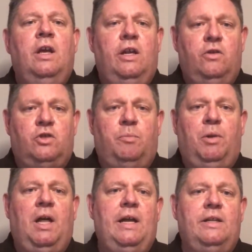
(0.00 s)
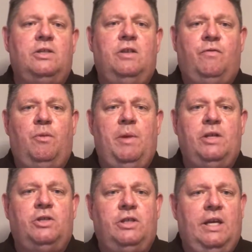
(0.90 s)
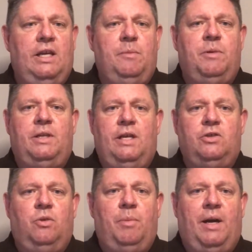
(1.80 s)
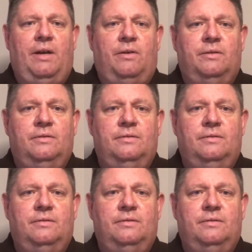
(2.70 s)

and you're supplying this information to any potential buyer.